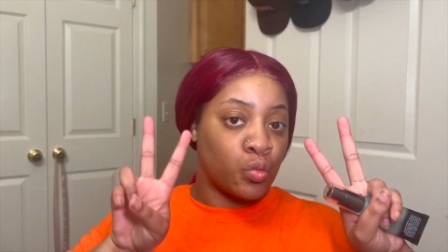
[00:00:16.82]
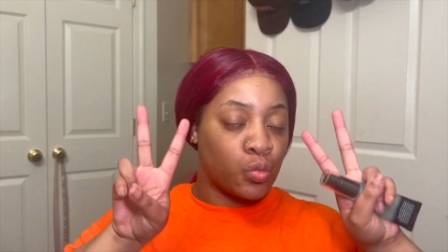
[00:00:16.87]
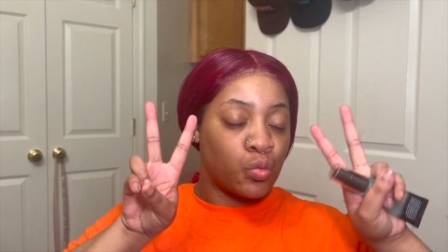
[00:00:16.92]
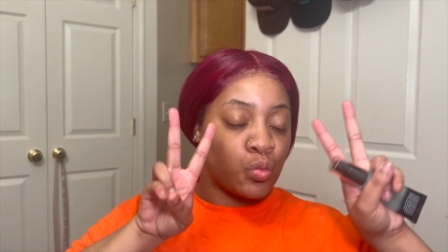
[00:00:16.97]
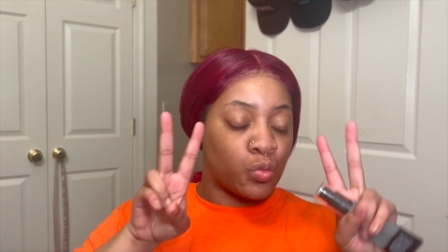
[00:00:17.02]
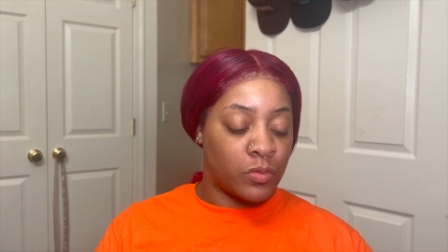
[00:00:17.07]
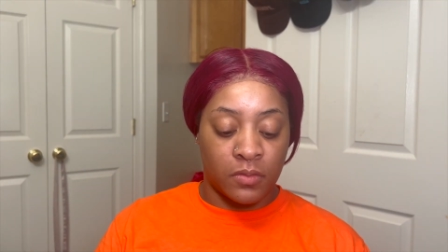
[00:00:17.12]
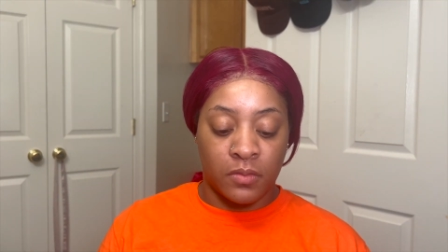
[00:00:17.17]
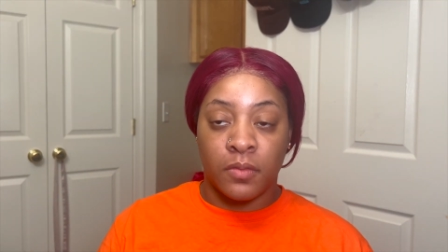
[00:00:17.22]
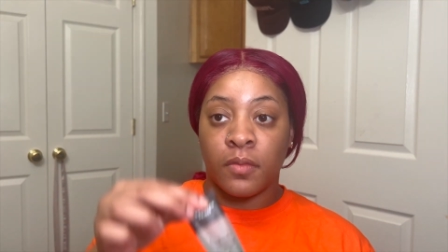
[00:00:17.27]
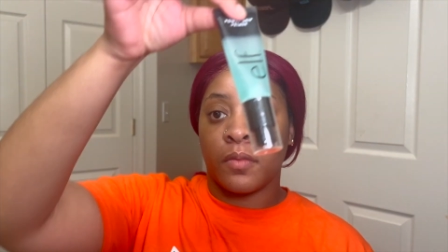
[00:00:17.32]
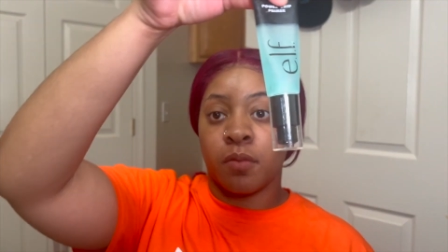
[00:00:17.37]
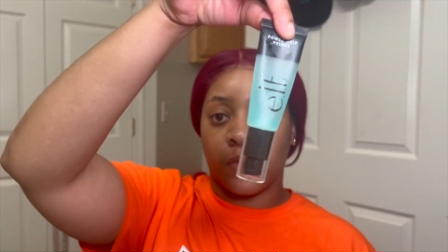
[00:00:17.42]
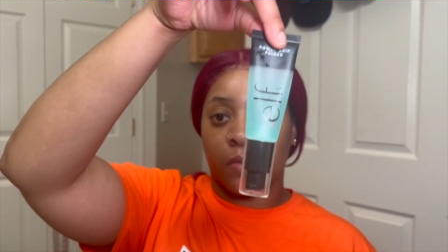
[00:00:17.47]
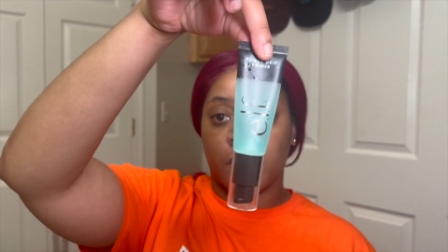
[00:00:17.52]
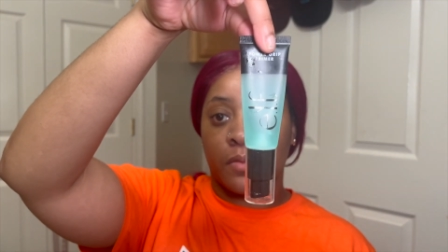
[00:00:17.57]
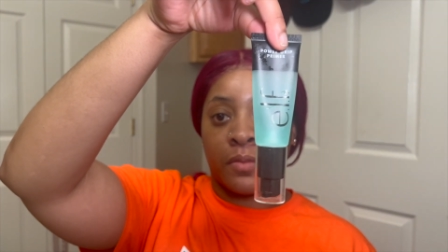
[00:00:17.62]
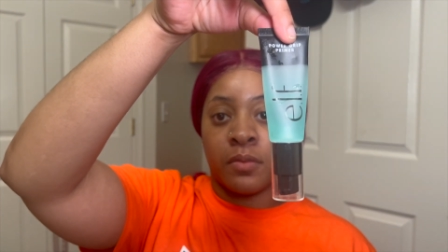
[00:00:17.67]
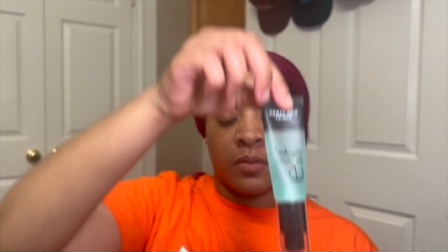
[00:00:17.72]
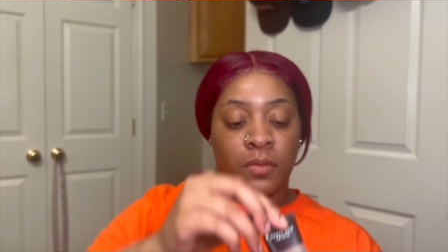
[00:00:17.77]
First things
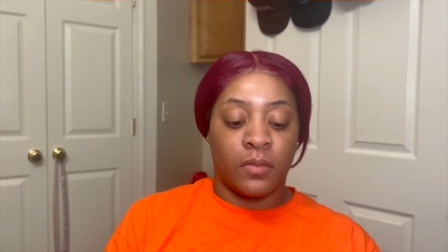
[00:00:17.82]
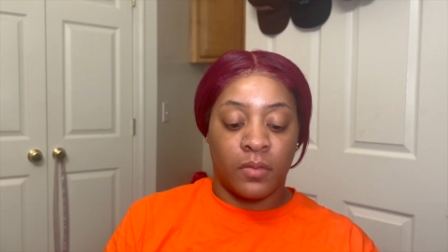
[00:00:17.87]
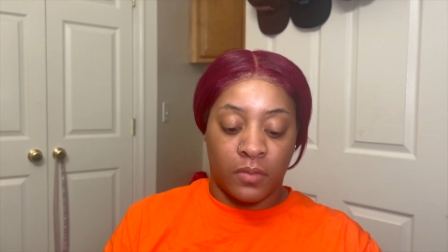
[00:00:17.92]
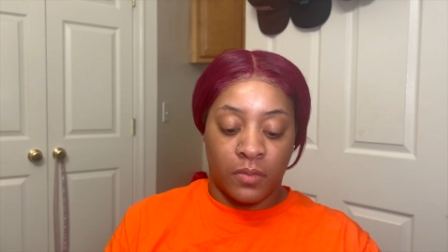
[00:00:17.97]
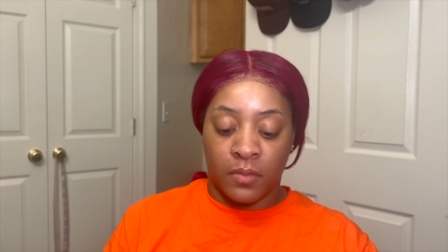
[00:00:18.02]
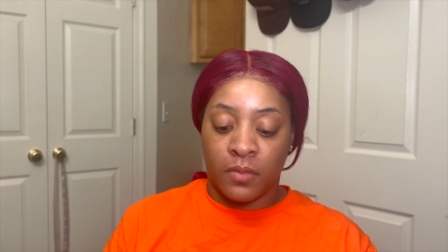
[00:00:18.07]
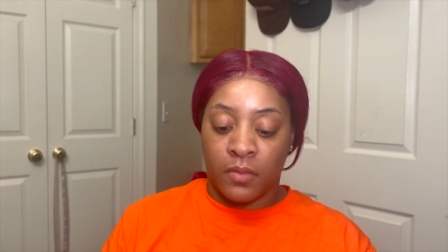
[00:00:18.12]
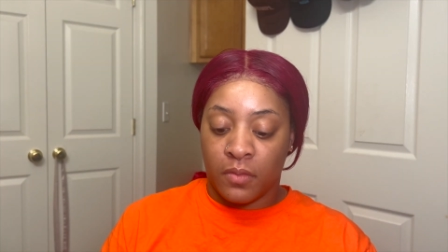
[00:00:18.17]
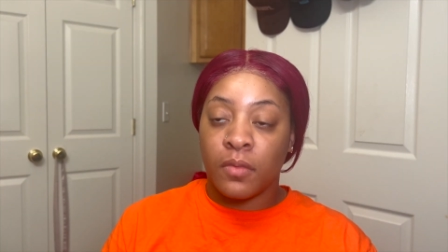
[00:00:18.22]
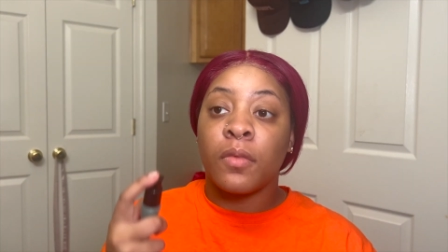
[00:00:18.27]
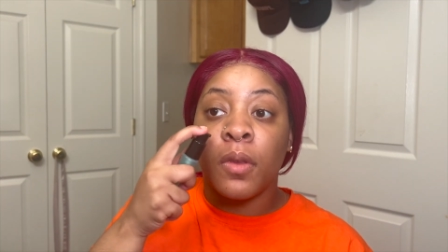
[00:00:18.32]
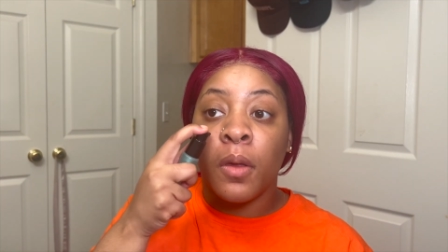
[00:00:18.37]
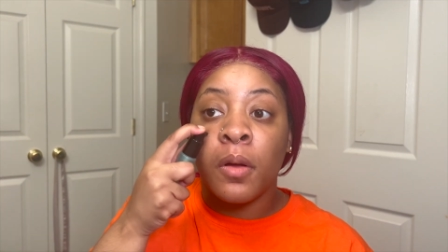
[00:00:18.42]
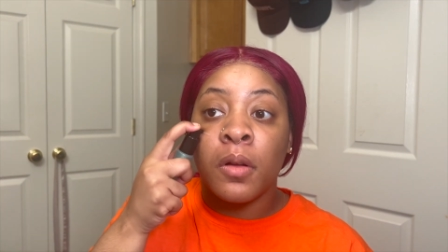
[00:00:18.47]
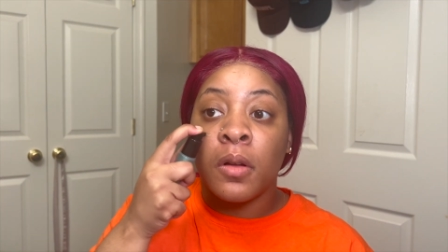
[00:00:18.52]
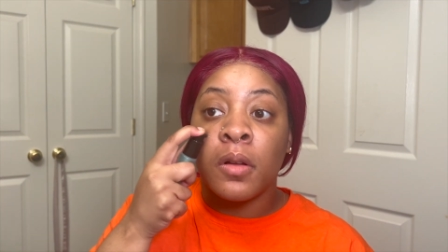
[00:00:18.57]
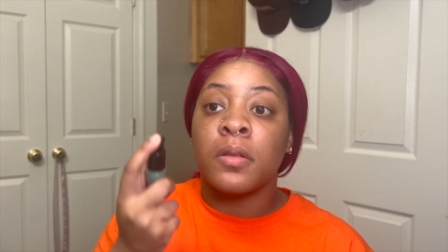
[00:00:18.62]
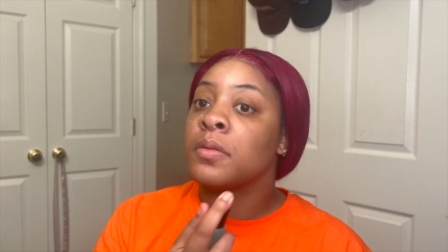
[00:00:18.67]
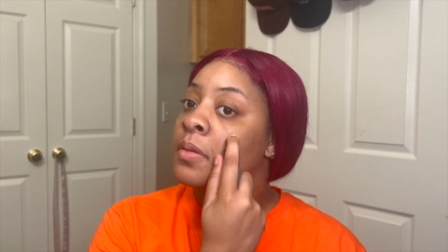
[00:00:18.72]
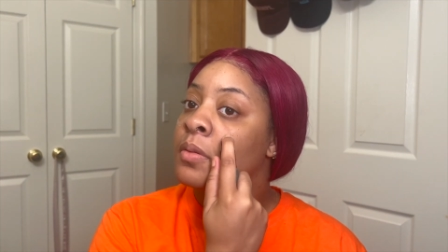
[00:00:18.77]
first, I'm going to
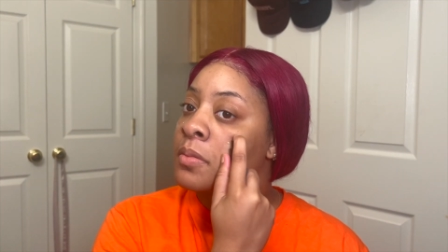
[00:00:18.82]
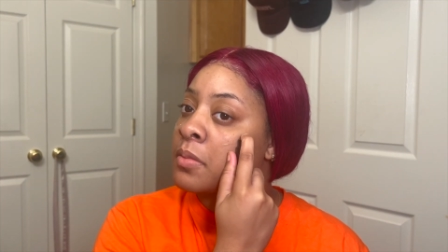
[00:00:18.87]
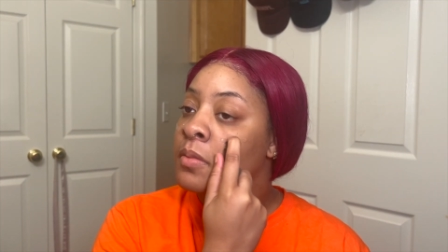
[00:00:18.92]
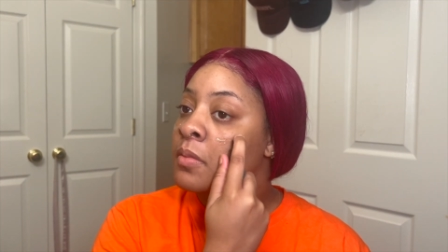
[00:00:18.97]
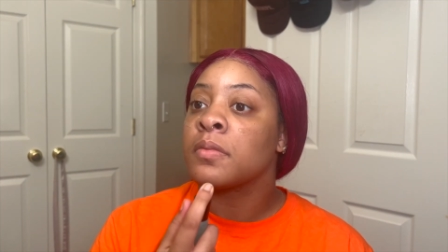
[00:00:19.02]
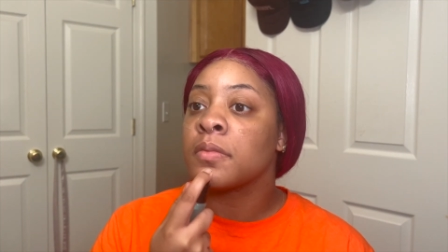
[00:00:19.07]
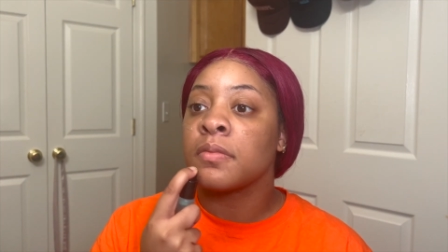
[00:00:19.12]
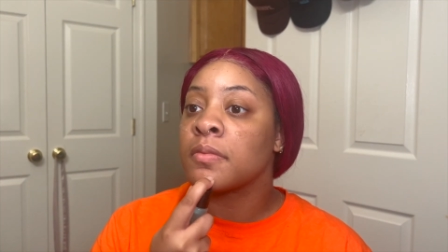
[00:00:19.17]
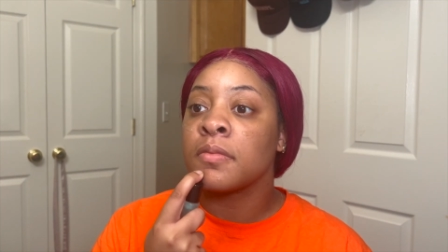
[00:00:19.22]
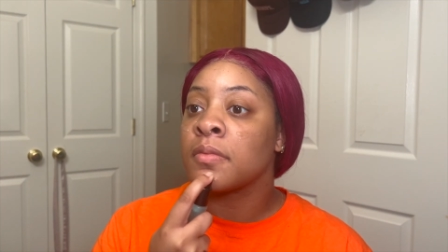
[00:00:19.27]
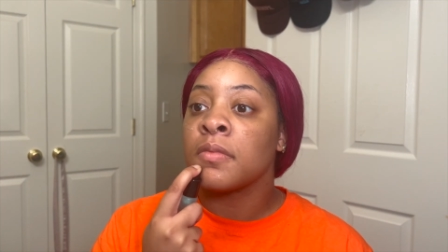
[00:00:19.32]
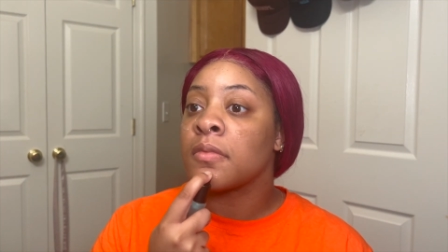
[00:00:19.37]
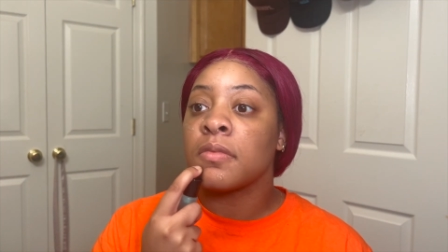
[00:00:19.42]
prime my face.